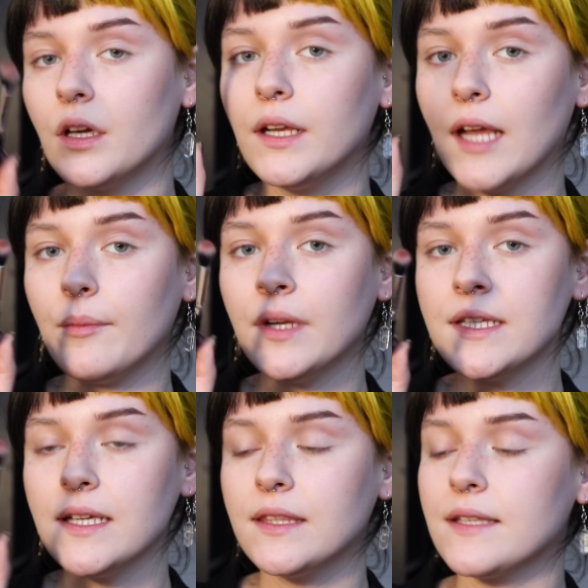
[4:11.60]
Now I'm going
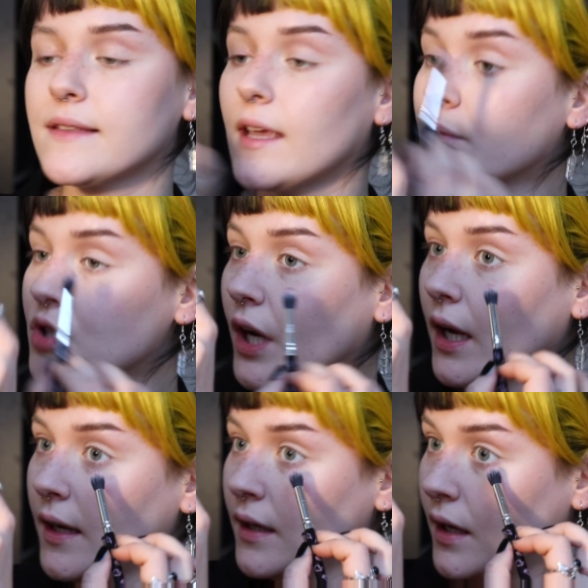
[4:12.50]
to take the same
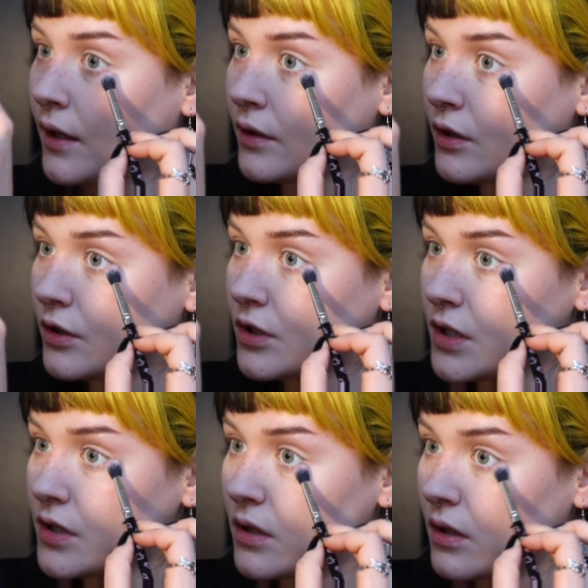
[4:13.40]
shade and
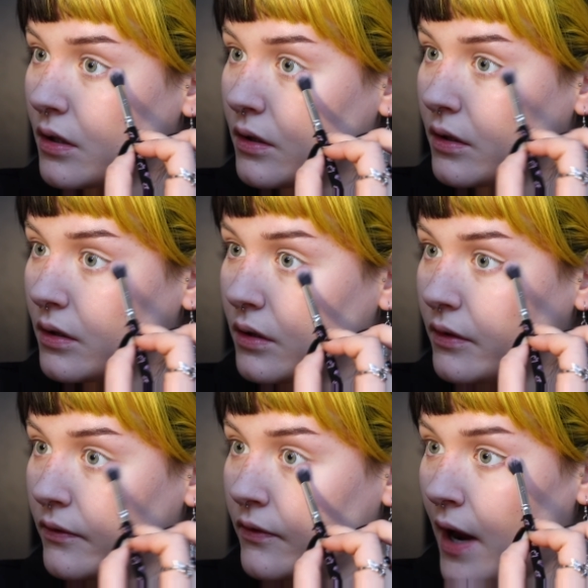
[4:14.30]
just
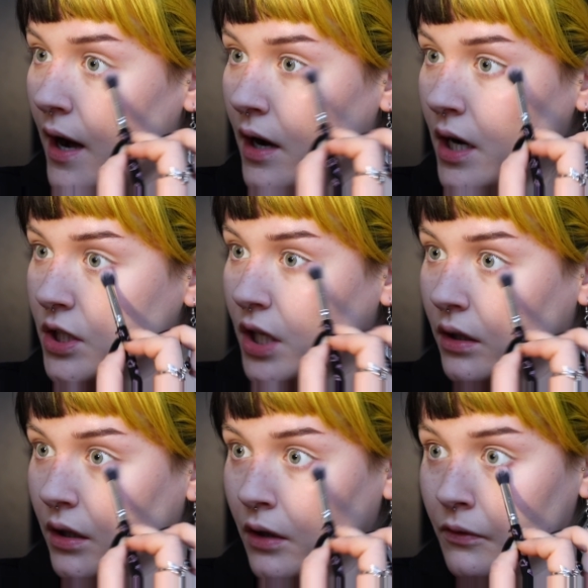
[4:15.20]
very
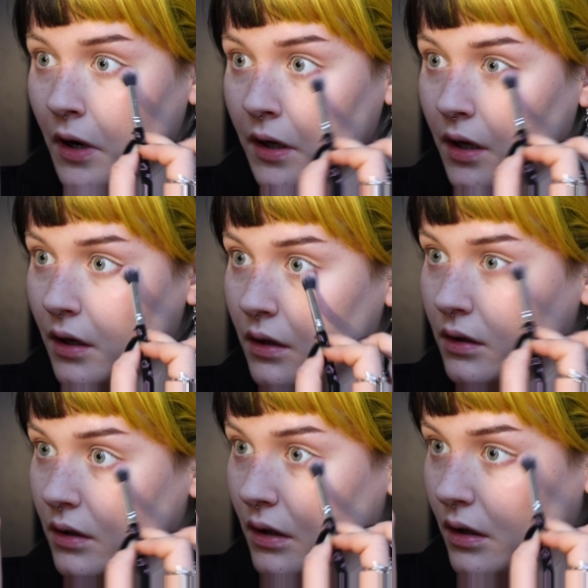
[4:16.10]
gently run it
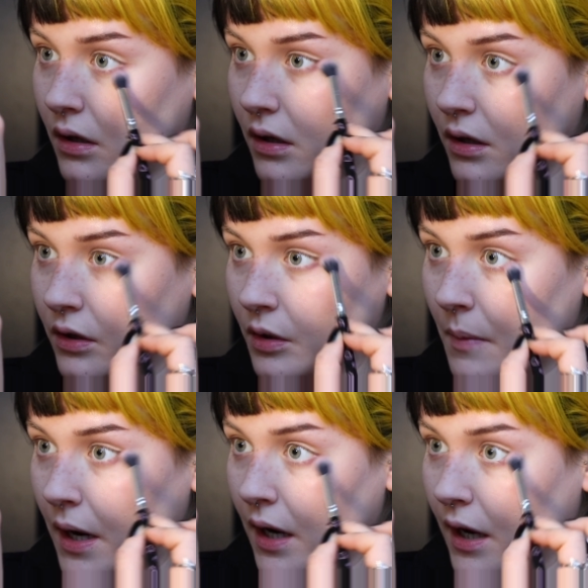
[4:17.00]
under
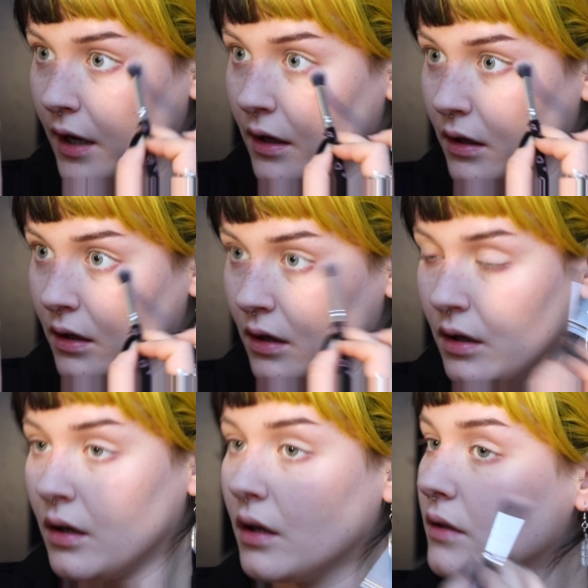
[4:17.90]
my eye.
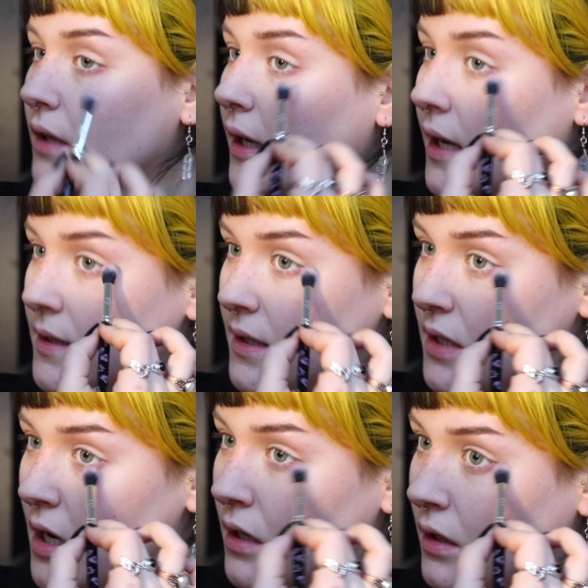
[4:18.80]
Not
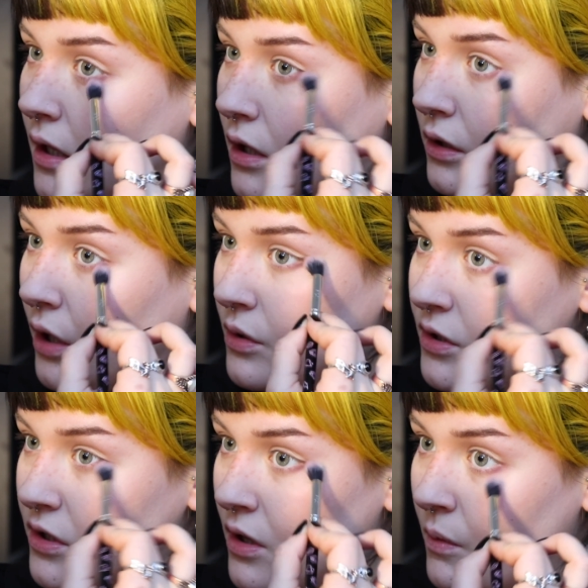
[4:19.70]
necessarily
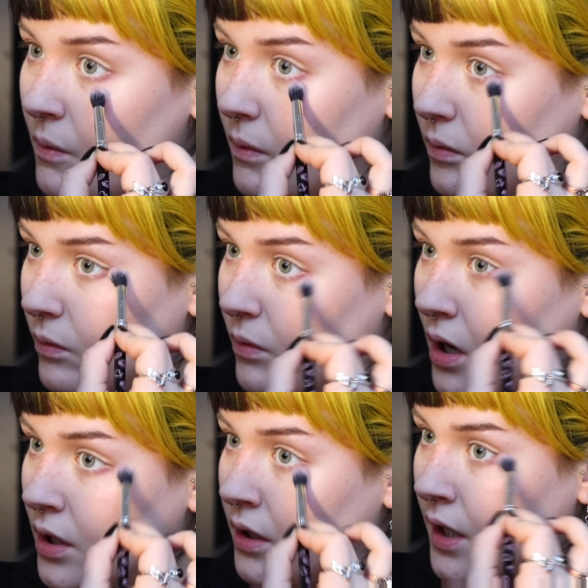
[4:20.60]
close to the
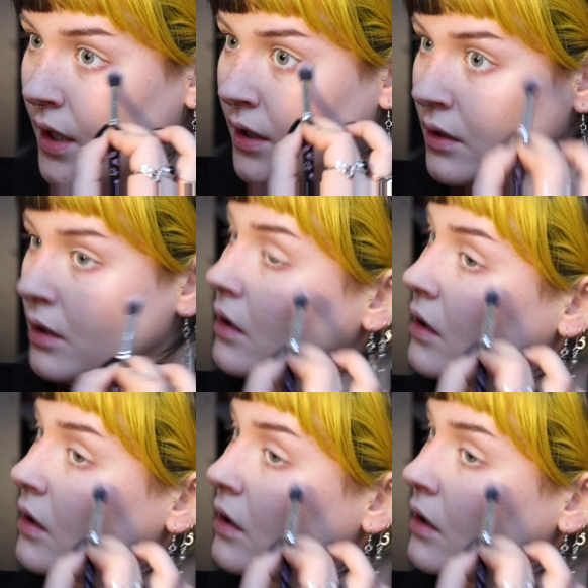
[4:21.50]
waterline,